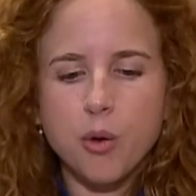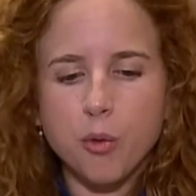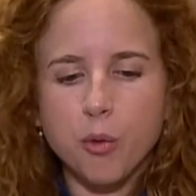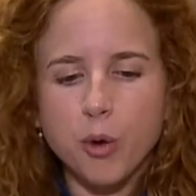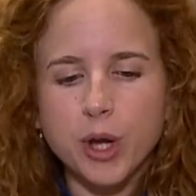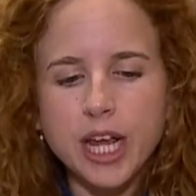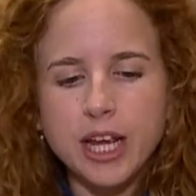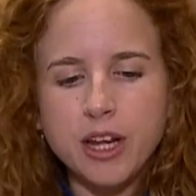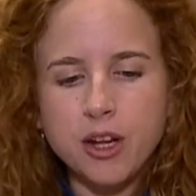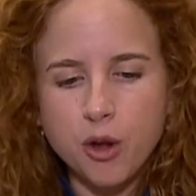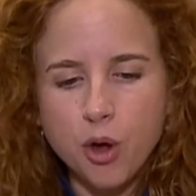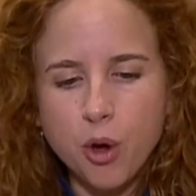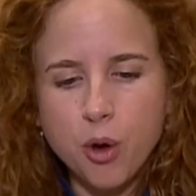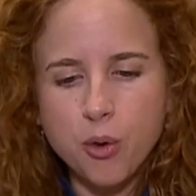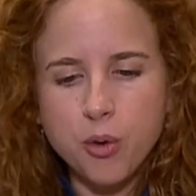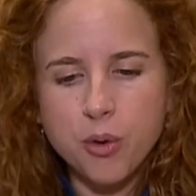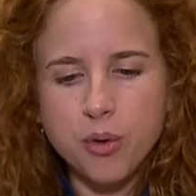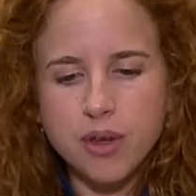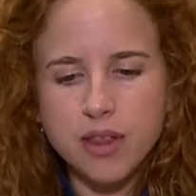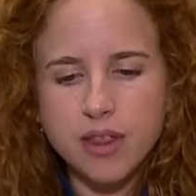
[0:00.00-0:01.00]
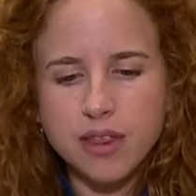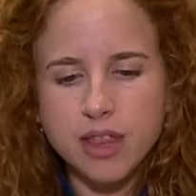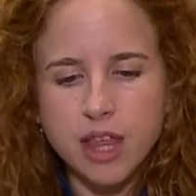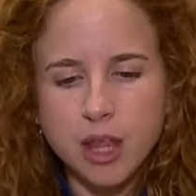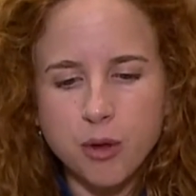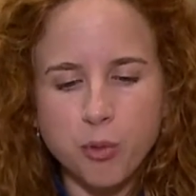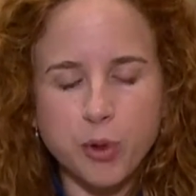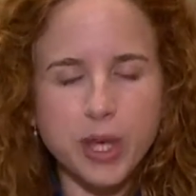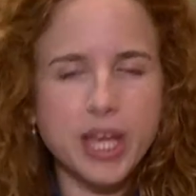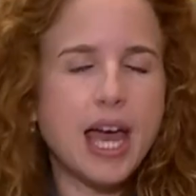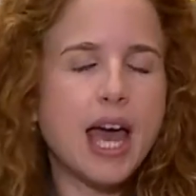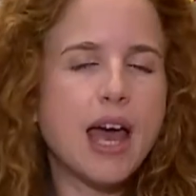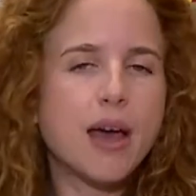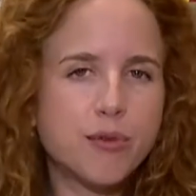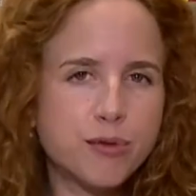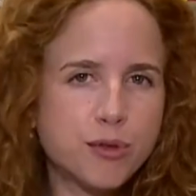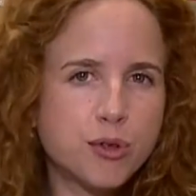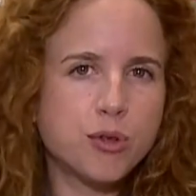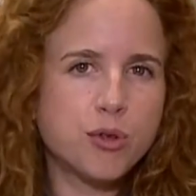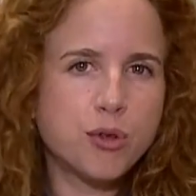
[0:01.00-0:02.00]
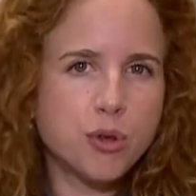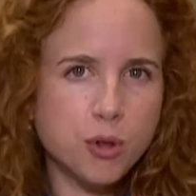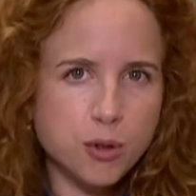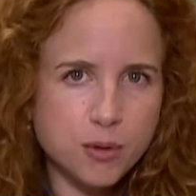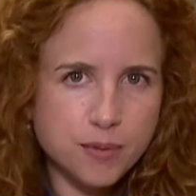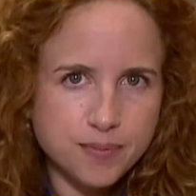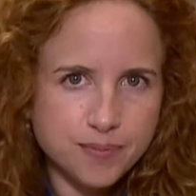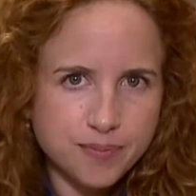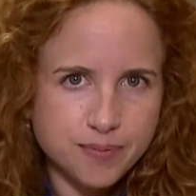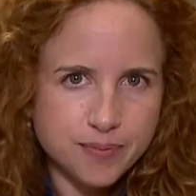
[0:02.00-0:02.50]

What I know that we have to do